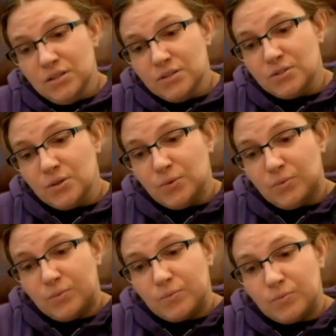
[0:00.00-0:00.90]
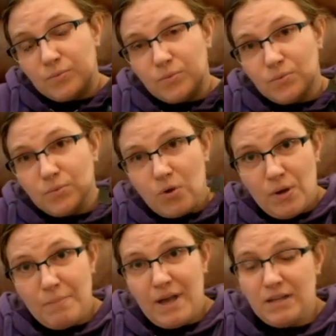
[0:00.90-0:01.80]
So
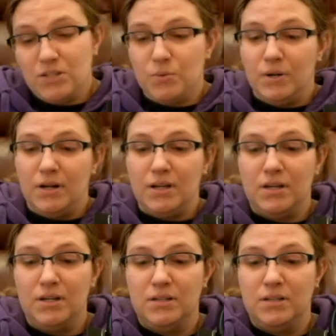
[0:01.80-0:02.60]
going back to work,